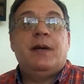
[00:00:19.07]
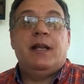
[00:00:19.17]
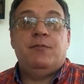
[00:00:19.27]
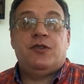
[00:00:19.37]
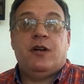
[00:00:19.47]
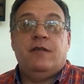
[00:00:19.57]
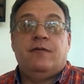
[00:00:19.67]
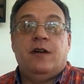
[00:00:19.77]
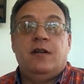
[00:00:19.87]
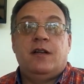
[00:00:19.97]
name's John
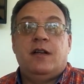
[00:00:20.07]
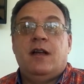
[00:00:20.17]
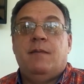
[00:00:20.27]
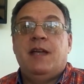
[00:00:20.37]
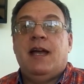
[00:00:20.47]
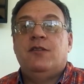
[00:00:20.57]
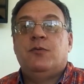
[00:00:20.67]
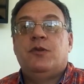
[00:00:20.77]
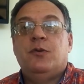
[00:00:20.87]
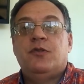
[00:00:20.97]
Funk. I'm the
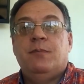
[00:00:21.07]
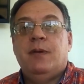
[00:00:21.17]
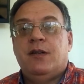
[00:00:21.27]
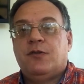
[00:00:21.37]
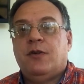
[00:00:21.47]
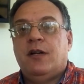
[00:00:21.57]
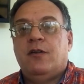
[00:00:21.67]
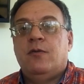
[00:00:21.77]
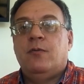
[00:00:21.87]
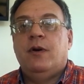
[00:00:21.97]
Agile Tools
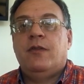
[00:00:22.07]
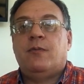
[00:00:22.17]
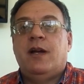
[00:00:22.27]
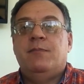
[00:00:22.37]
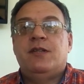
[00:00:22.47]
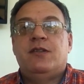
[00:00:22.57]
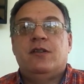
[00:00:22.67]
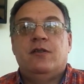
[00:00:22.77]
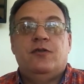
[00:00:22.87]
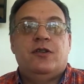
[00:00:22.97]
Administrator with Ramsey
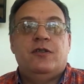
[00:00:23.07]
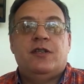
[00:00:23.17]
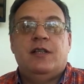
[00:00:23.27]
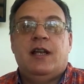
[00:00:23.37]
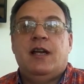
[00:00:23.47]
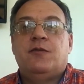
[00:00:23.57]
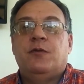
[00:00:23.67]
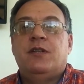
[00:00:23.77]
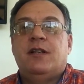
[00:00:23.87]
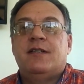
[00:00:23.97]
Solutions in the
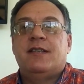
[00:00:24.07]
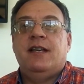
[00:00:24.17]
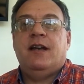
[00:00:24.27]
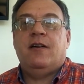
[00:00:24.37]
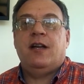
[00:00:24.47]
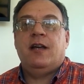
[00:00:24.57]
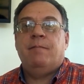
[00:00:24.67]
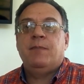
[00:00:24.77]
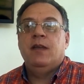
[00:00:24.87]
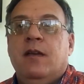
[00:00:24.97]
Nashville, Tennessee
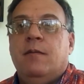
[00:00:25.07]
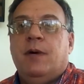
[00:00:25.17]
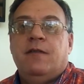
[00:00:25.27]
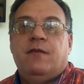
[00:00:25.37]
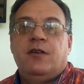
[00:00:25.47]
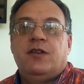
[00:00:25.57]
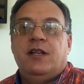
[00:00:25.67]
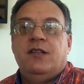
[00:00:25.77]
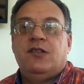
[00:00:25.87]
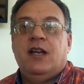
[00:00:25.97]
area. My function
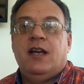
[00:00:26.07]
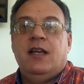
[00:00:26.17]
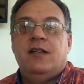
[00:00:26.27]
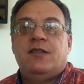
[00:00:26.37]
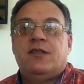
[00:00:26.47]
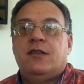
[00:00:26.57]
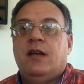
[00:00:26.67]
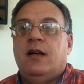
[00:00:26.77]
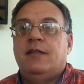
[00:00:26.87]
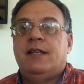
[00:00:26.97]
each day is
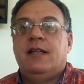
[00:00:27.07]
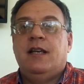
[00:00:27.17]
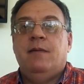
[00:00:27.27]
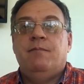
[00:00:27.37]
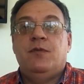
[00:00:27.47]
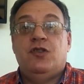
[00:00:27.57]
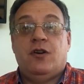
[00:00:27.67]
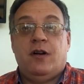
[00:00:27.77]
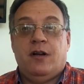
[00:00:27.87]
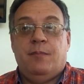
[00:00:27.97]
to keep
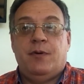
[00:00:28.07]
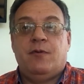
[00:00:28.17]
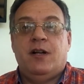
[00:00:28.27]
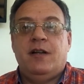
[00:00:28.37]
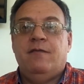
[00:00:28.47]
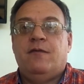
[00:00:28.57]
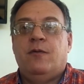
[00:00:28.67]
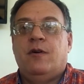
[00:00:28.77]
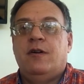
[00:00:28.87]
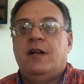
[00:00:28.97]
JIRA up and running
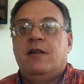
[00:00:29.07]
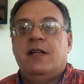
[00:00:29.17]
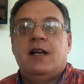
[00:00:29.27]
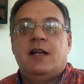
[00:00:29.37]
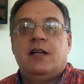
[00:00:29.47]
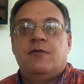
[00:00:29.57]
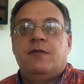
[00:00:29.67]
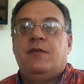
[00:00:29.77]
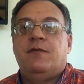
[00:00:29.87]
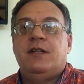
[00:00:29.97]
for nearly
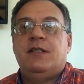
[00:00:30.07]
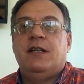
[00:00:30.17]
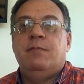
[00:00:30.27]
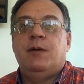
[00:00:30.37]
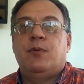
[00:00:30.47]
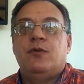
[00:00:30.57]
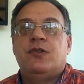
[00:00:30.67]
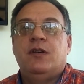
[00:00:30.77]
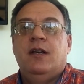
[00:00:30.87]
950 team members